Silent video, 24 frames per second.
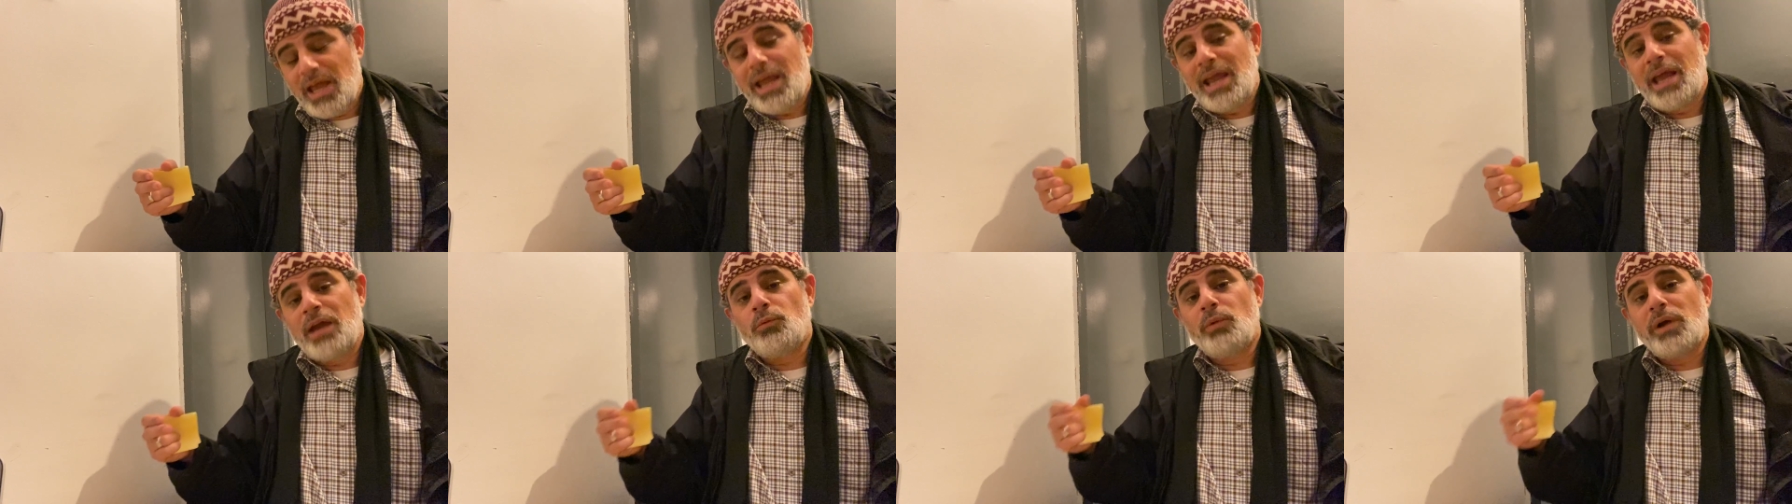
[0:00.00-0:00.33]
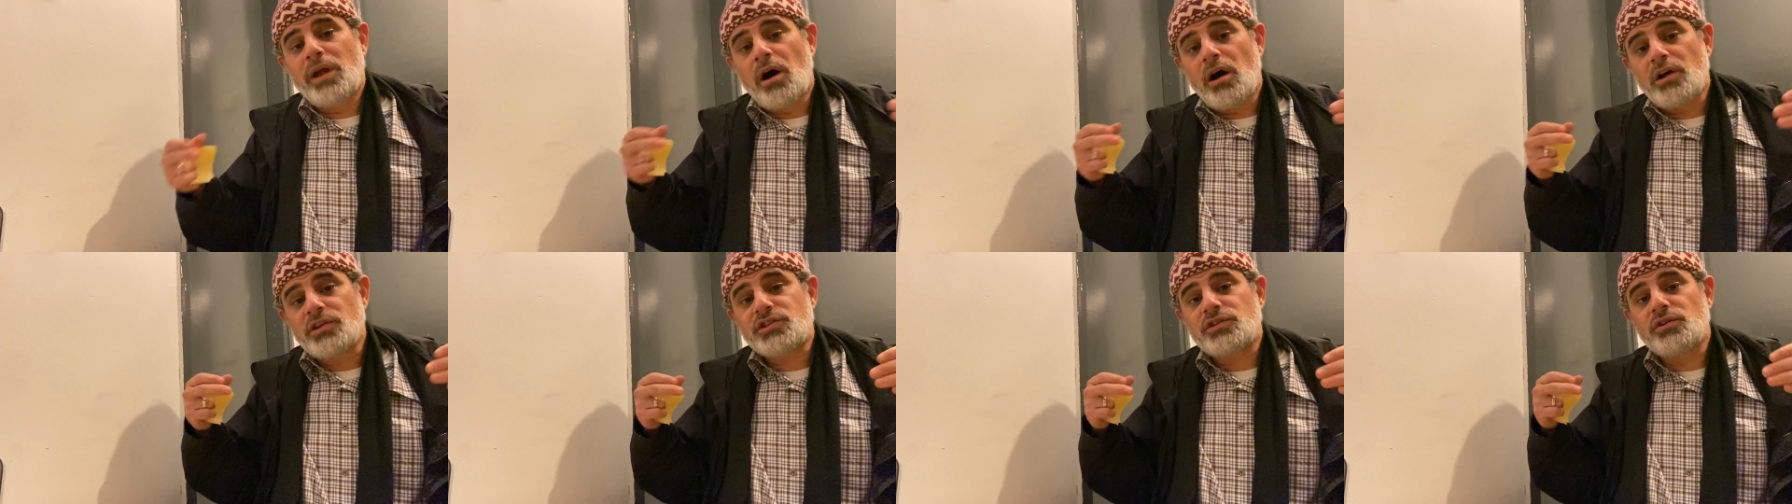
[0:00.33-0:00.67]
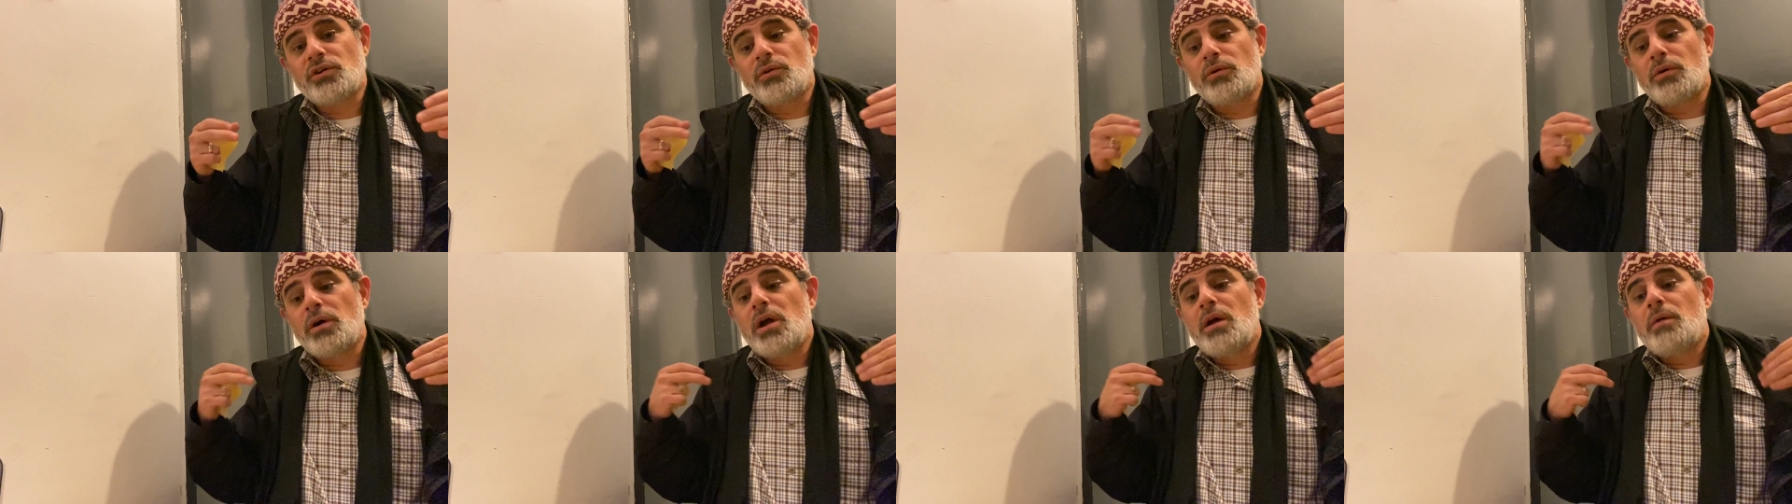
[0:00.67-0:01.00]
And we
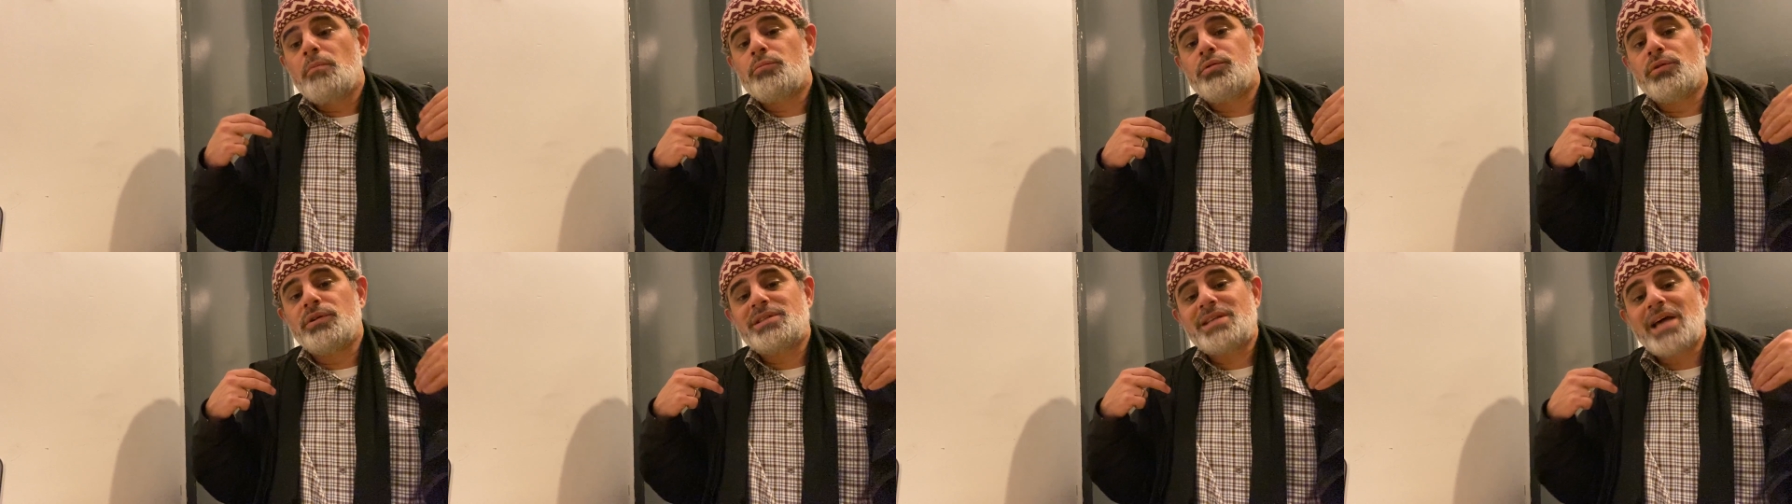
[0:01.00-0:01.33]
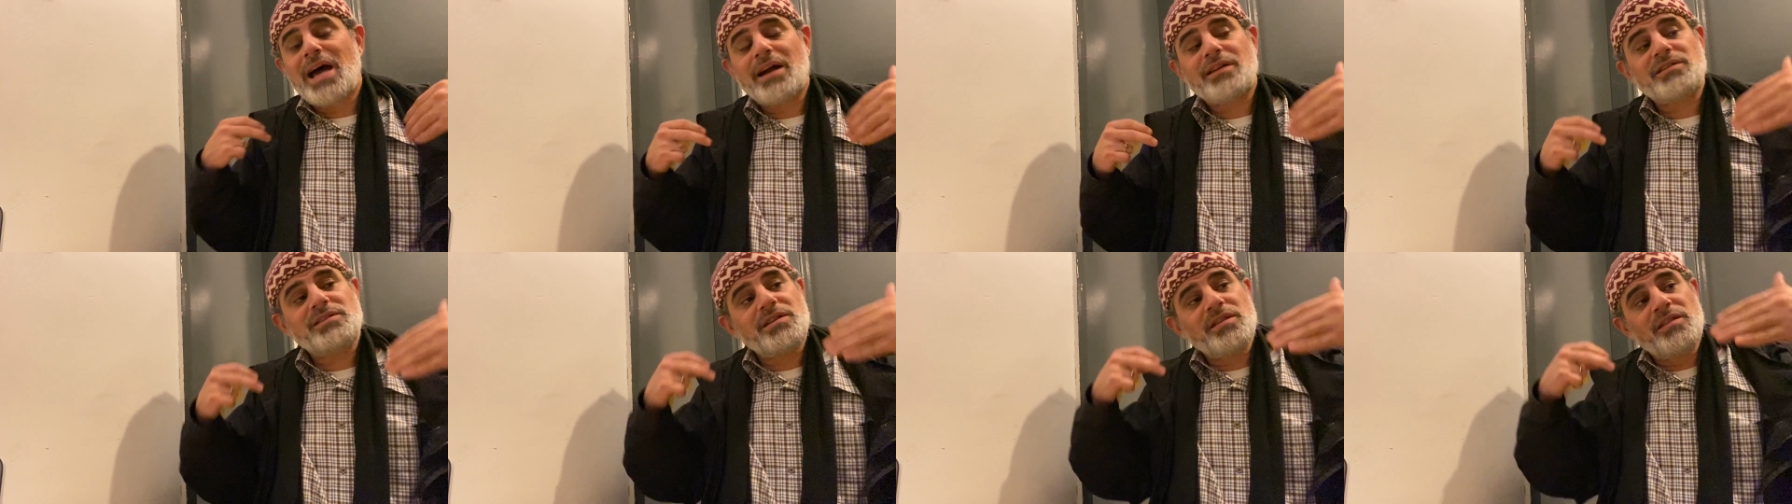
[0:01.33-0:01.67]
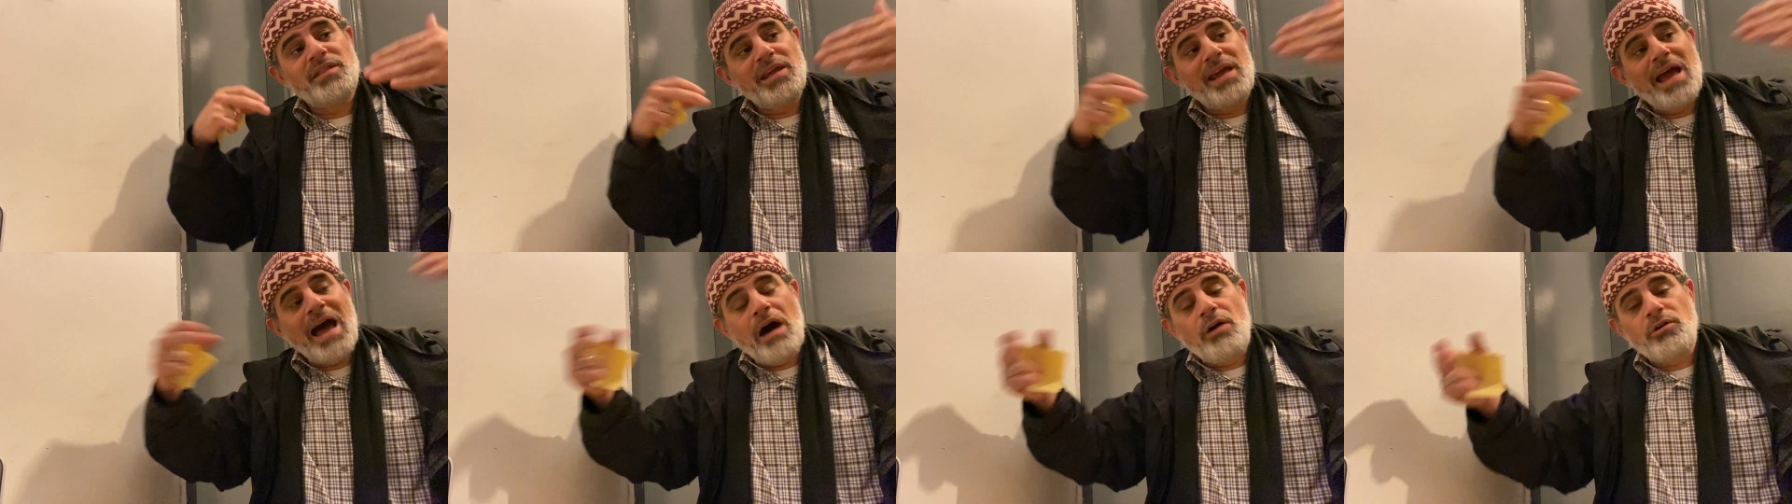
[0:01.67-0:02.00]
also protect
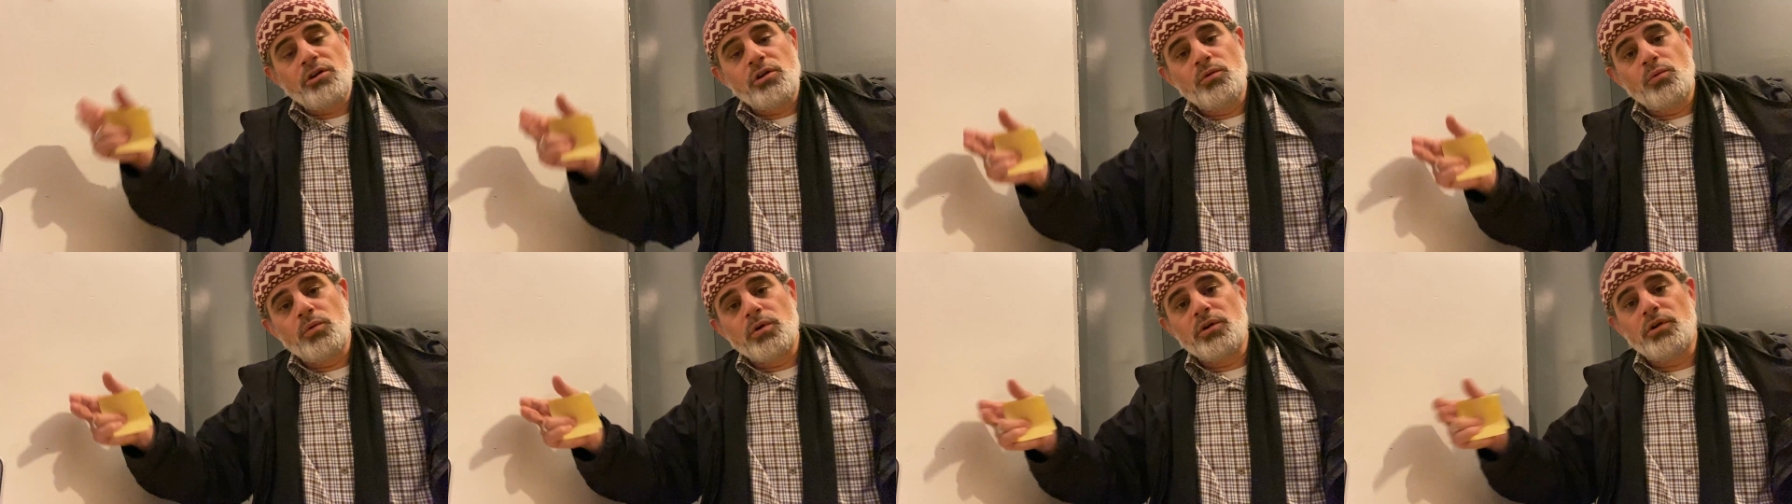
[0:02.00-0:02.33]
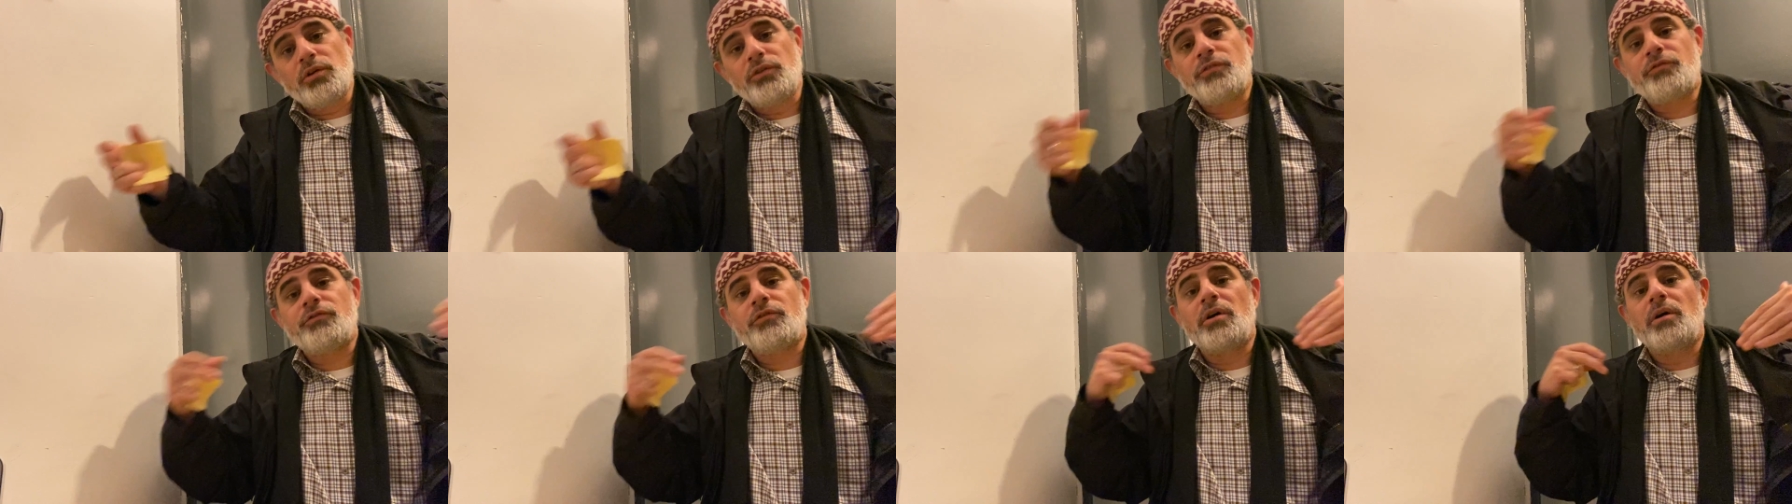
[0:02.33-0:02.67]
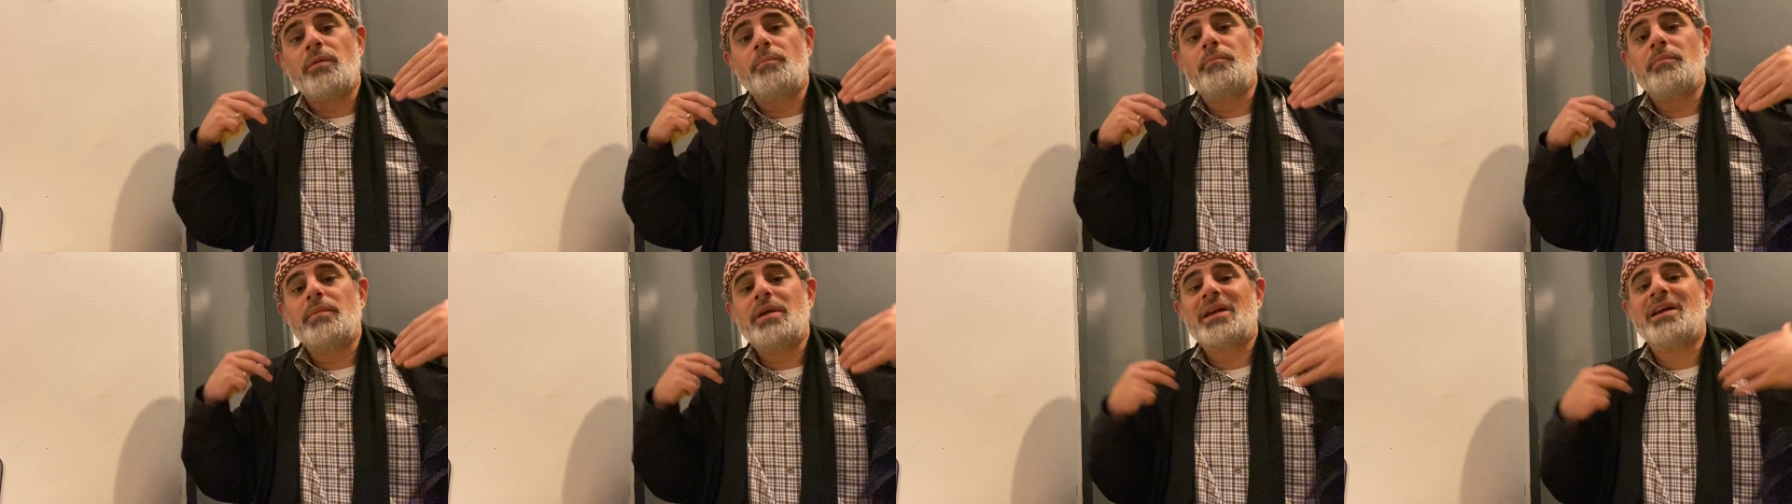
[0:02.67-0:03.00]
the outer world
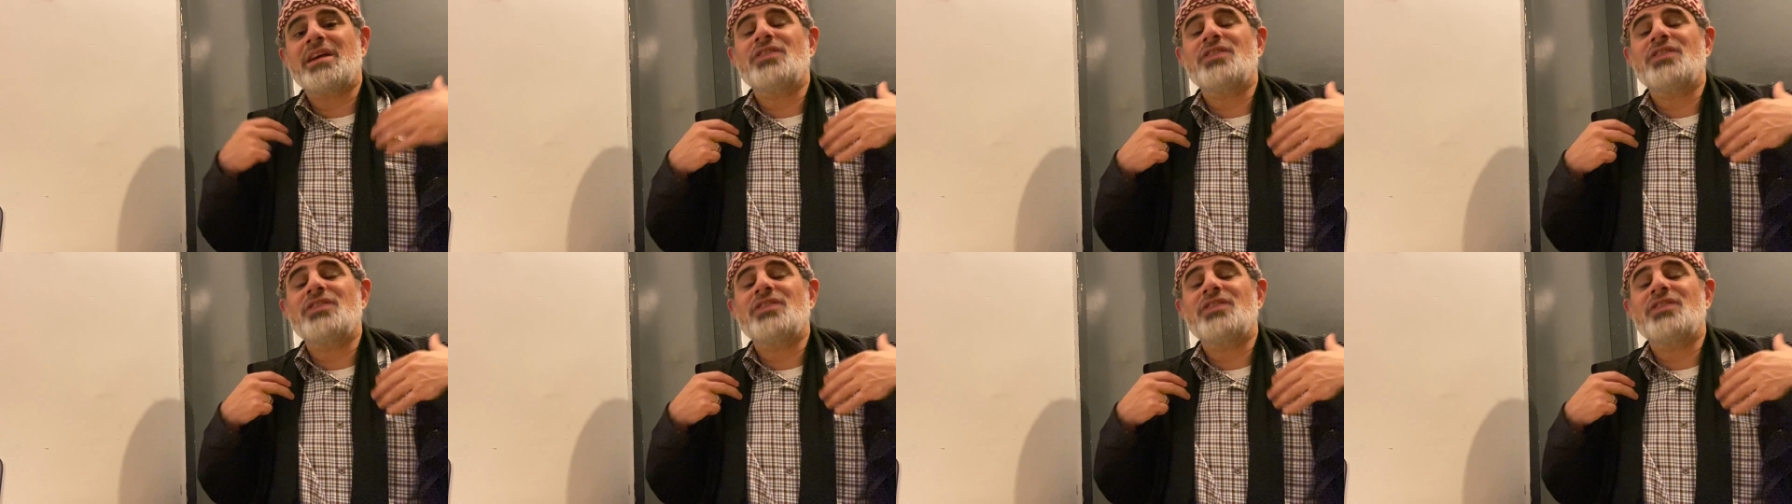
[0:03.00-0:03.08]
from